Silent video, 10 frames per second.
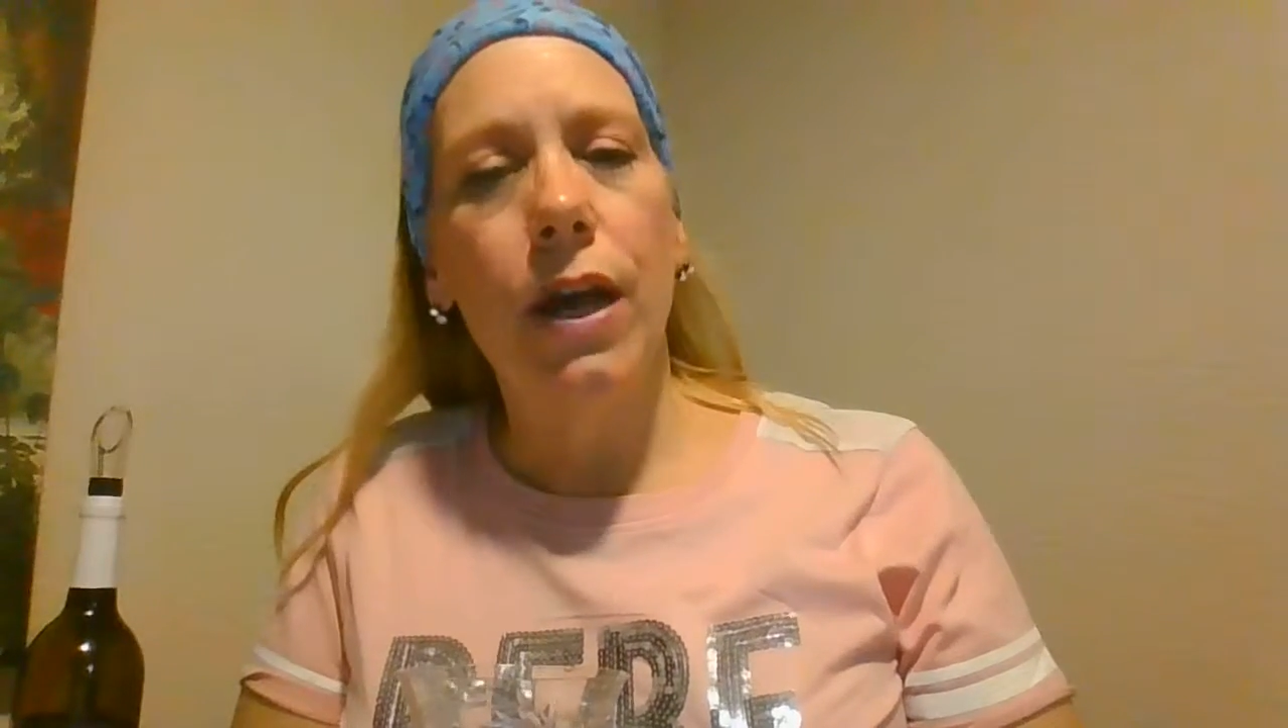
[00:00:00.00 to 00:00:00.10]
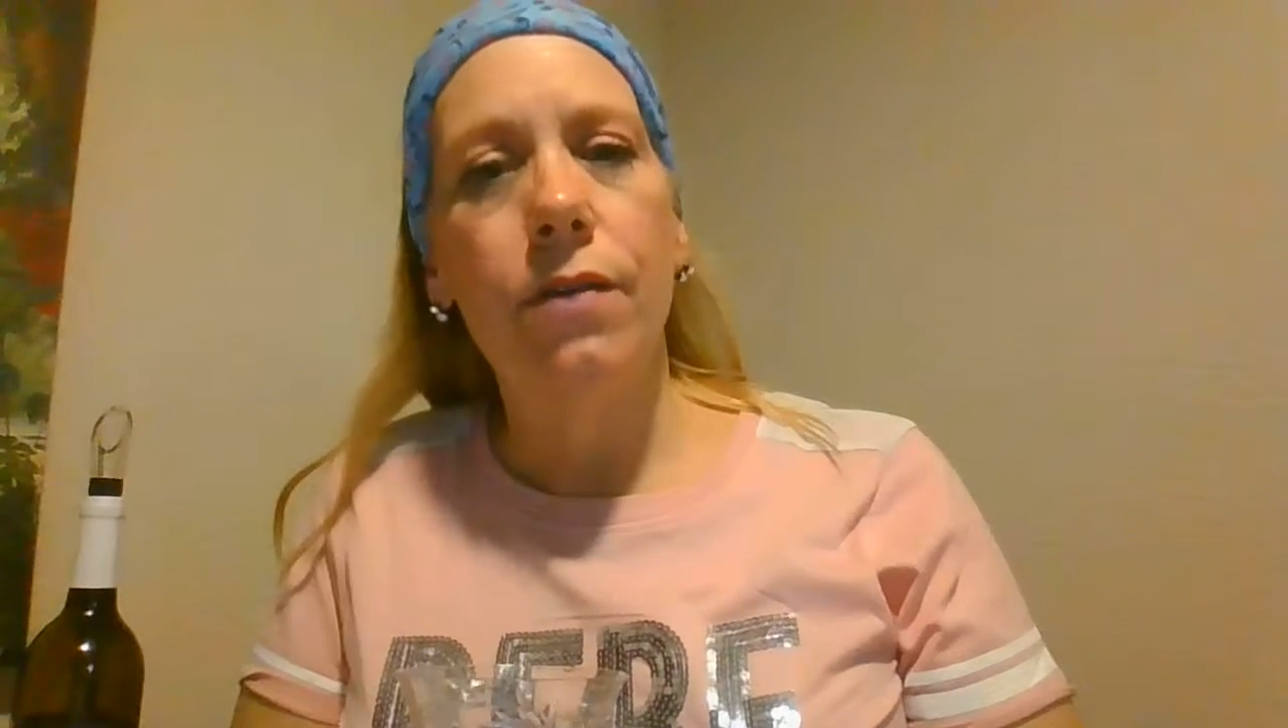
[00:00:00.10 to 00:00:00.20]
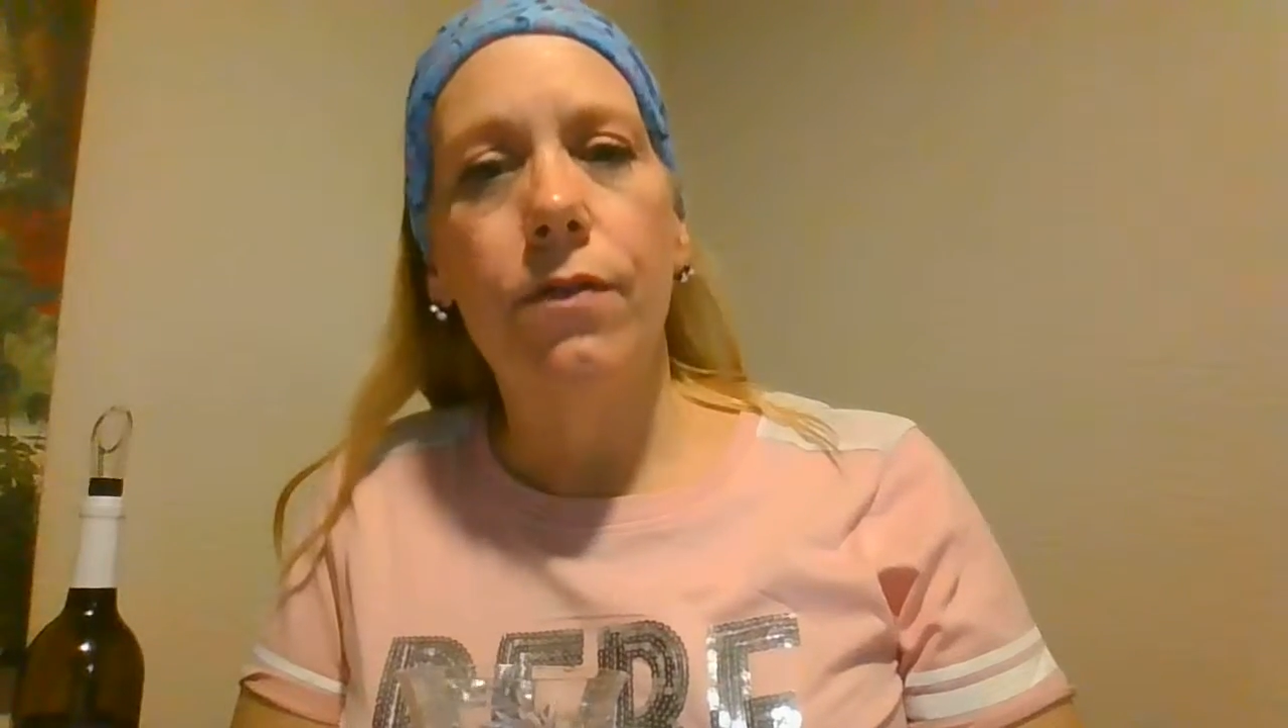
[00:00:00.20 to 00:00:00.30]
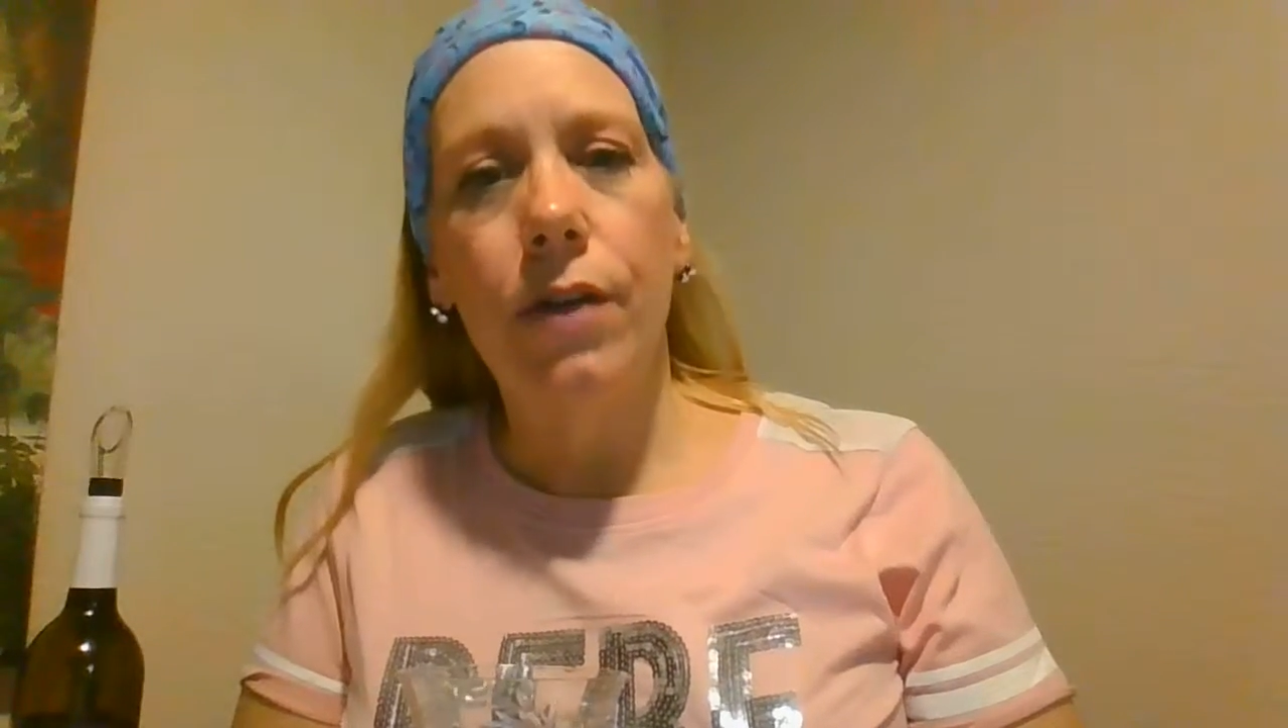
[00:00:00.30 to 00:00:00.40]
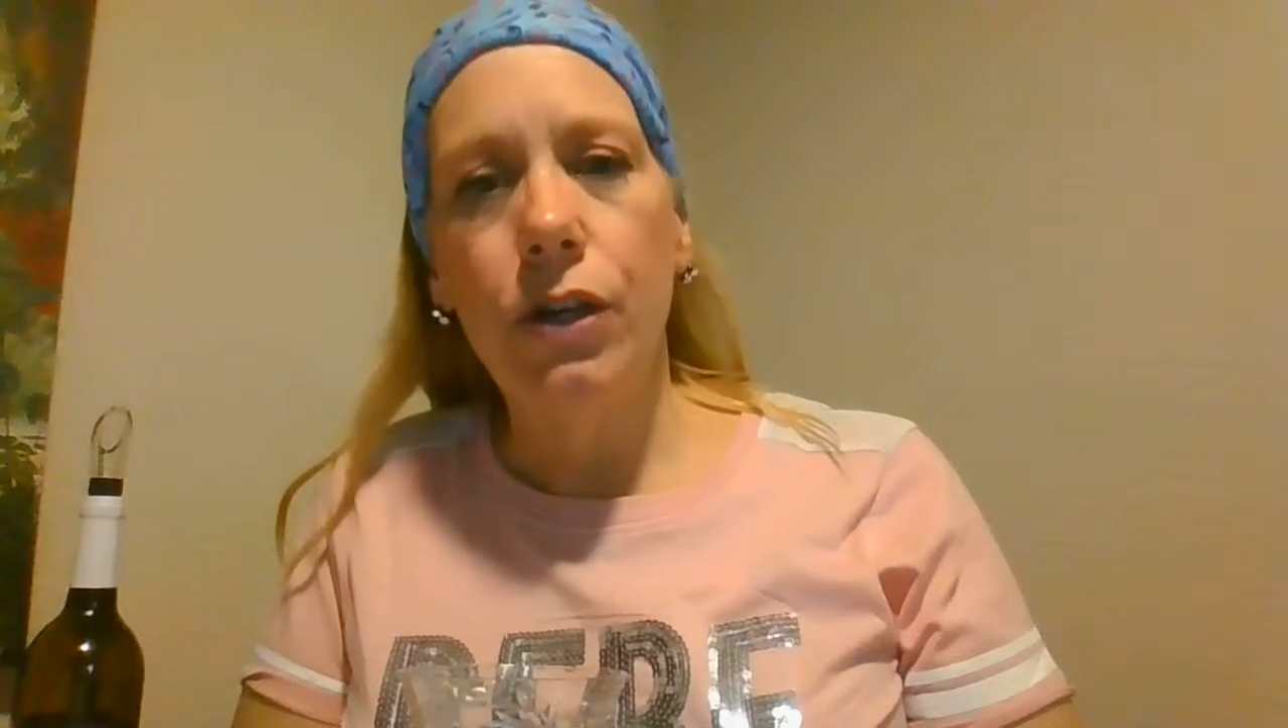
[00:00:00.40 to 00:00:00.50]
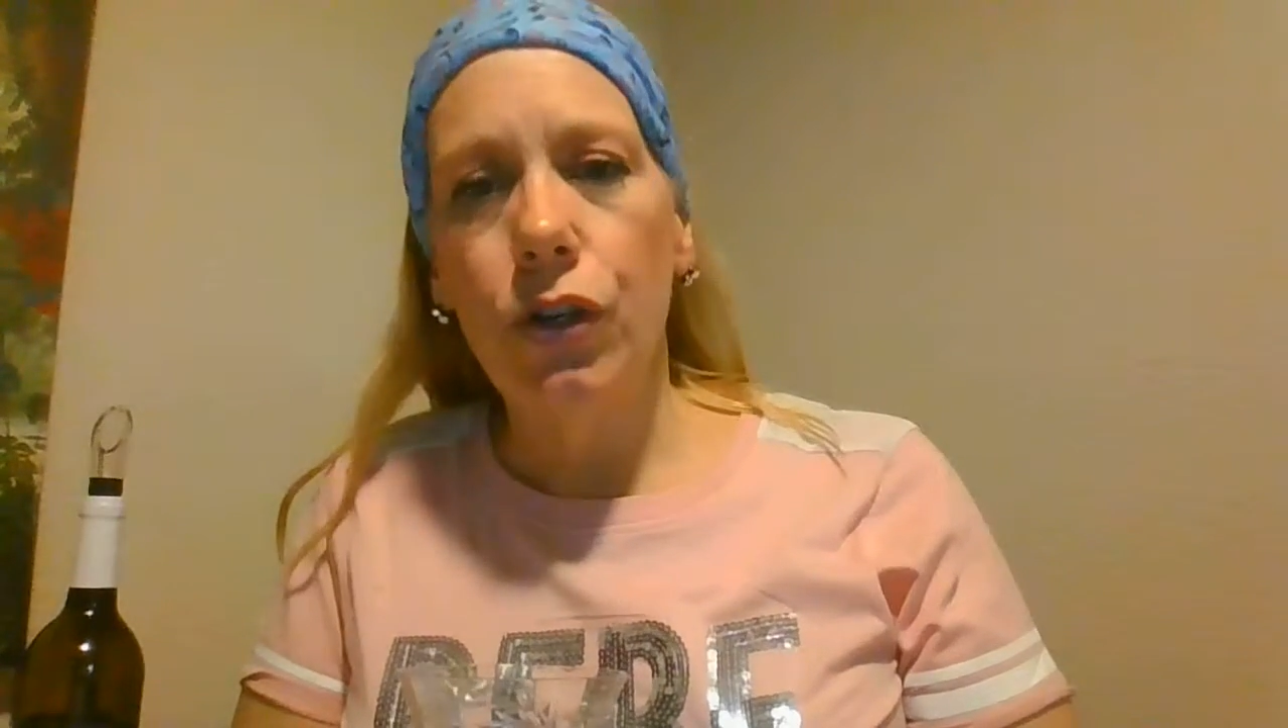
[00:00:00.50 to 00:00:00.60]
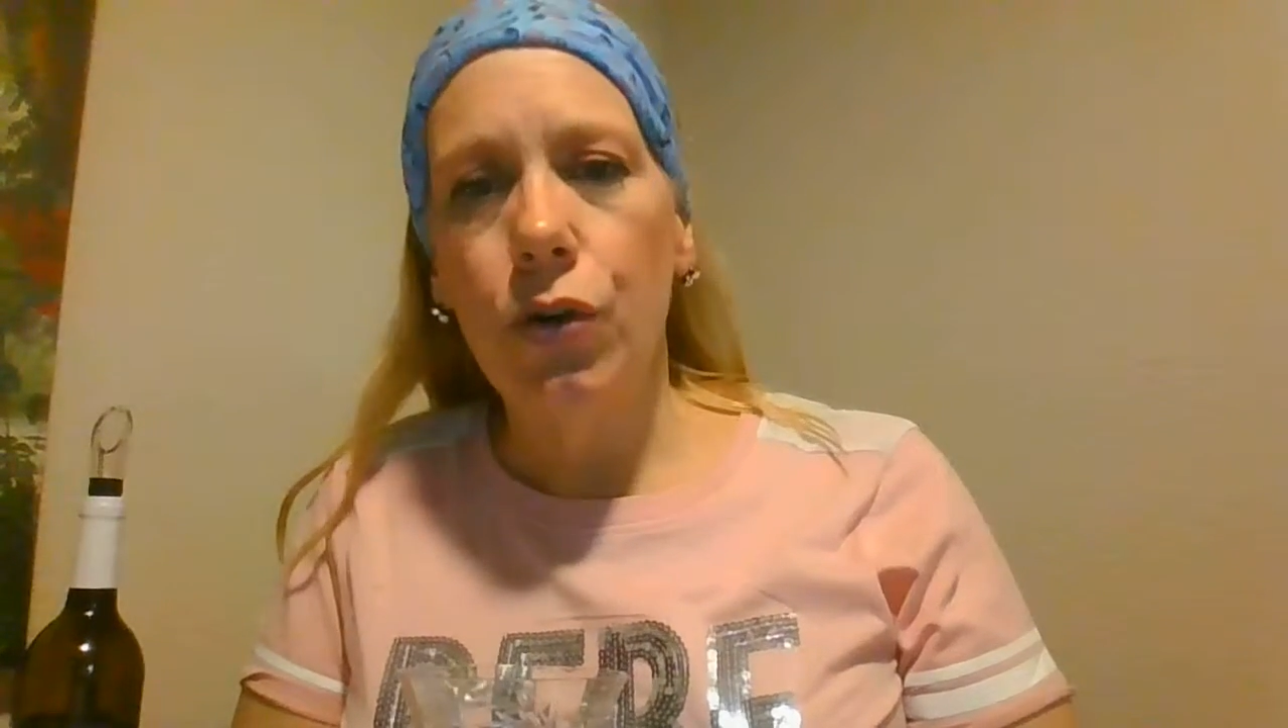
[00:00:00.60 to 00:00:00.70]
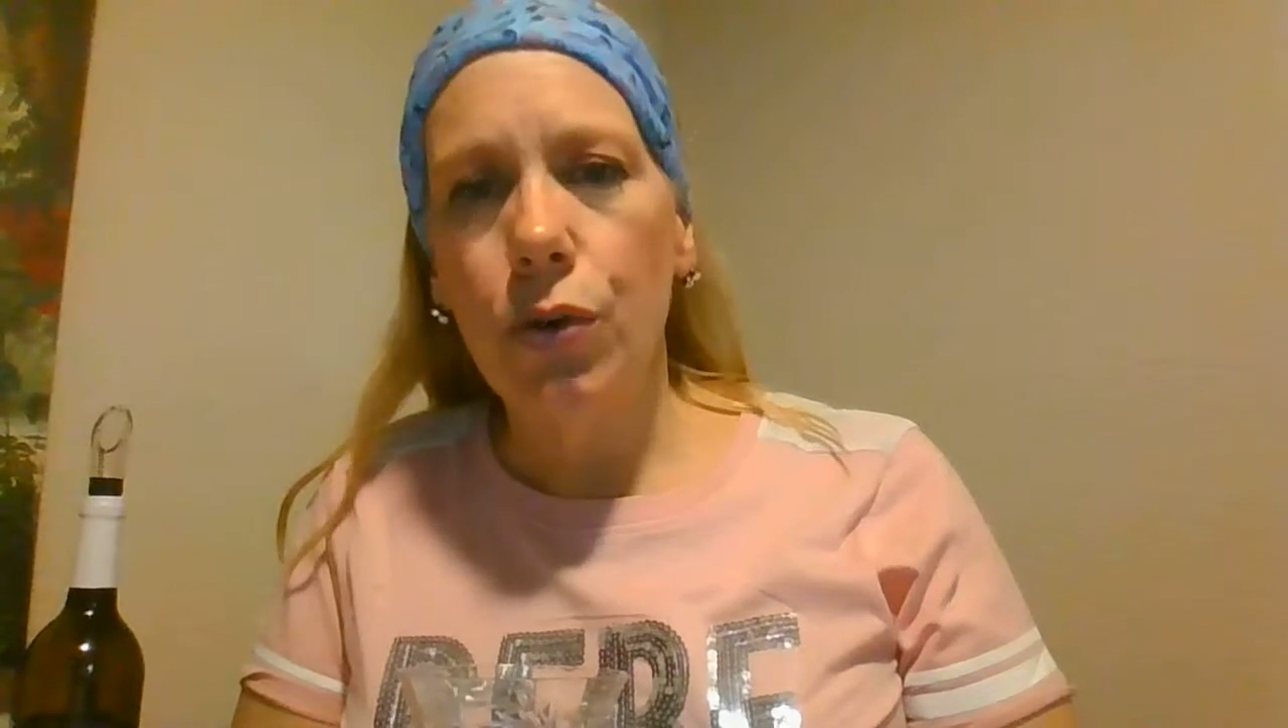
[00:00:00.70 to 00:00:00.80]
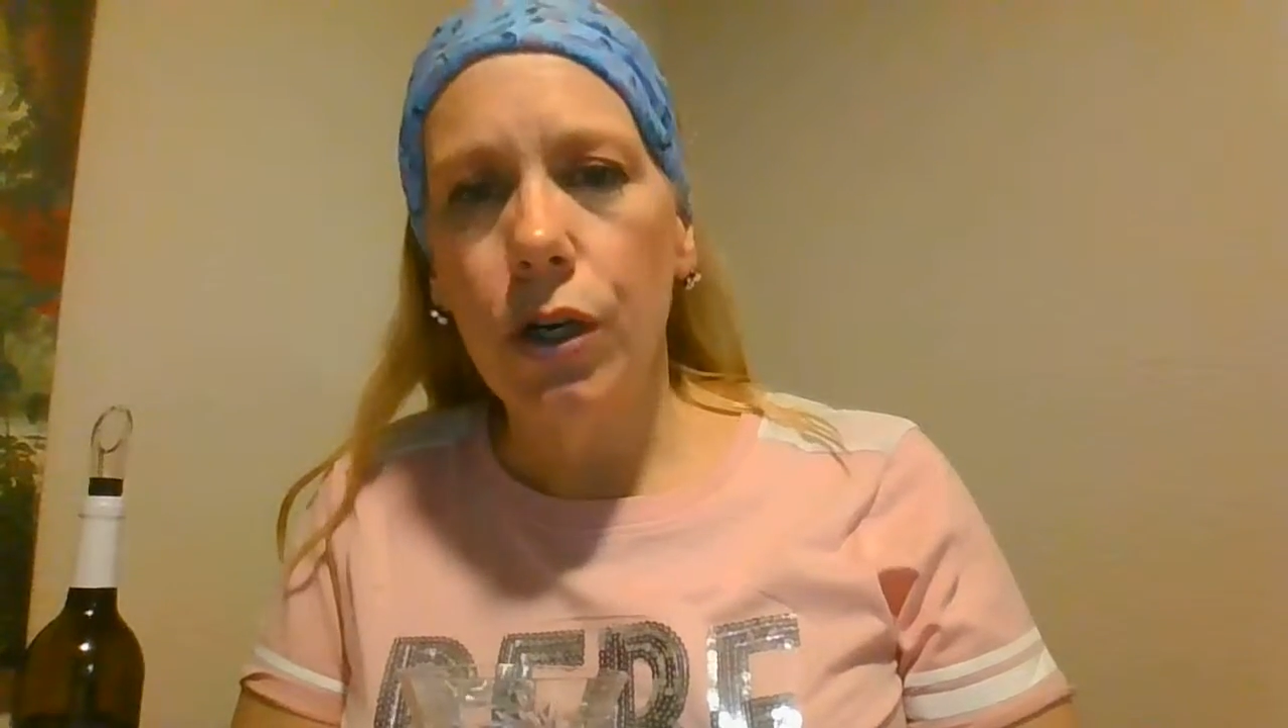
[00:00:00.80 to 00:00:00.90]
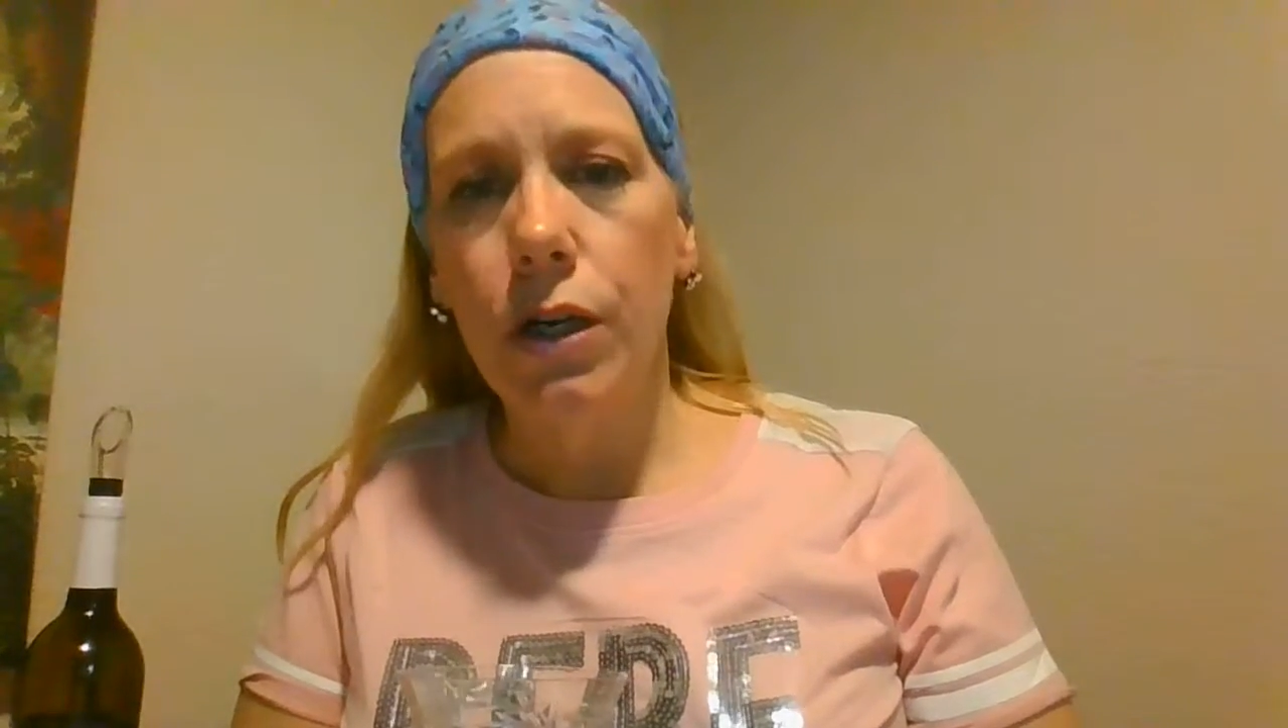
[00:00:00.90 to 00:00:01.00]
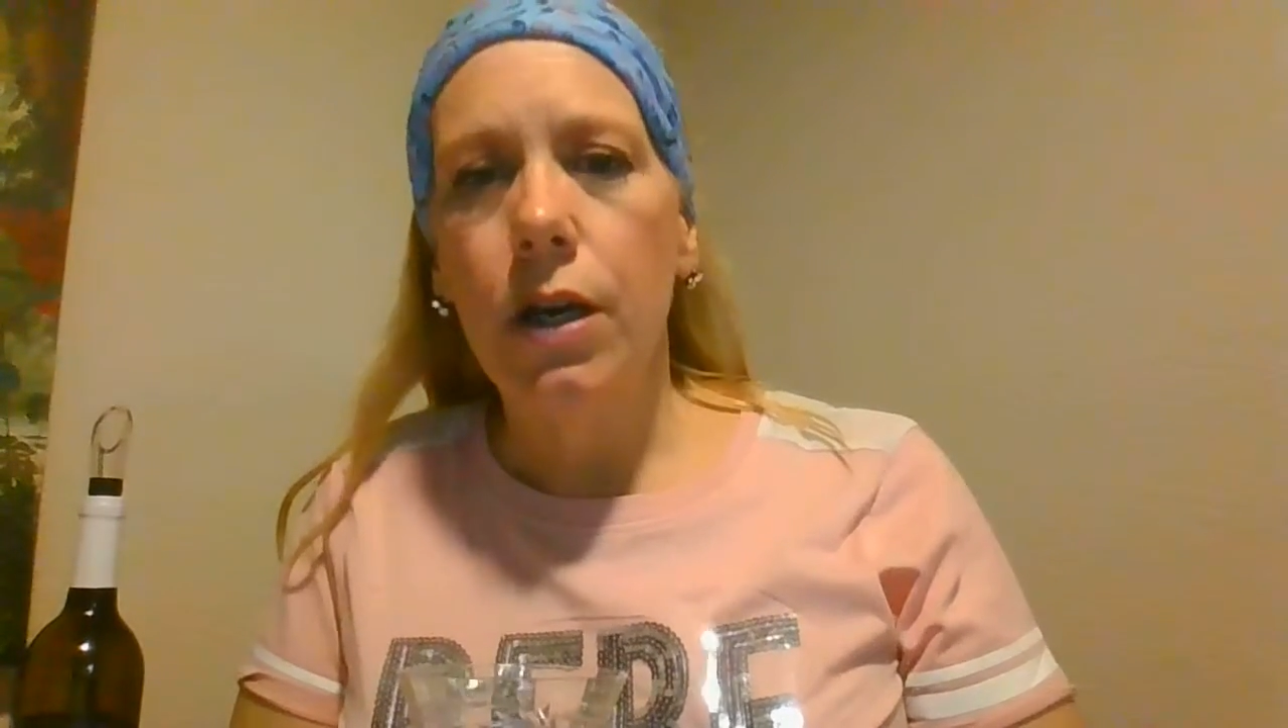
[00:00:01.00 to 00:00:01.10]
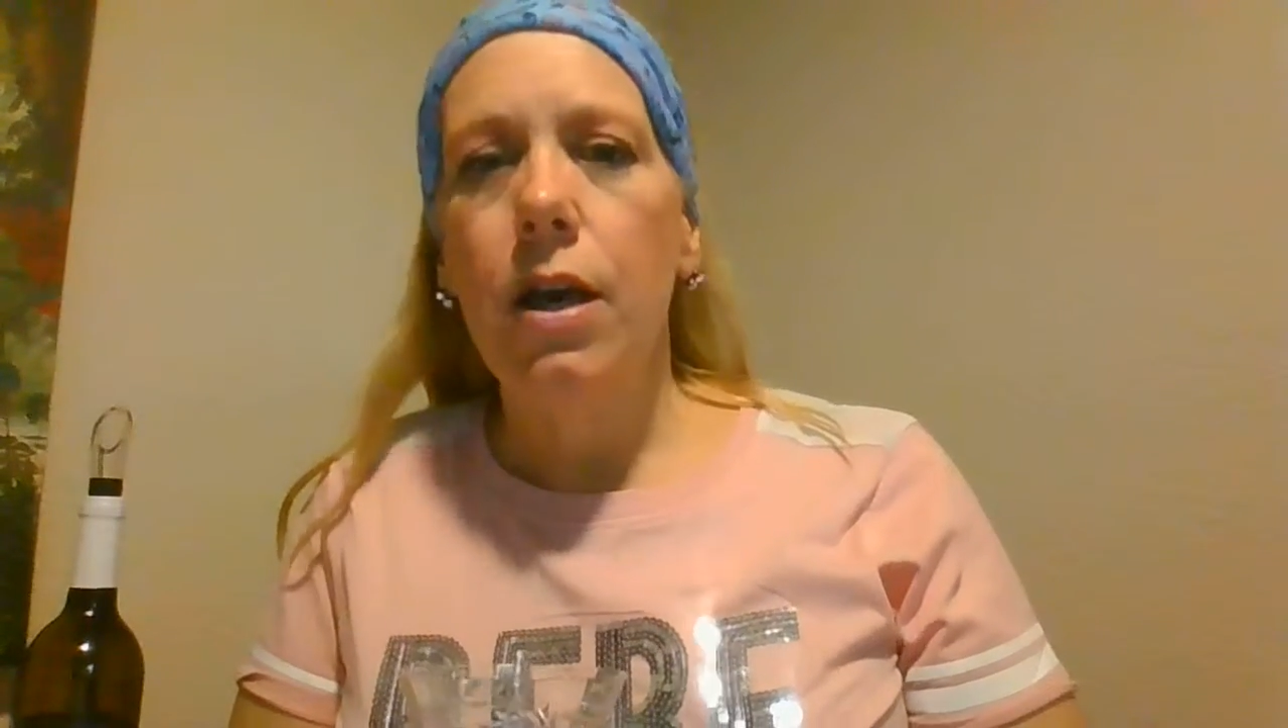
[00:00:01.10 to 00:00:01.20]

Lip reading: and French oak.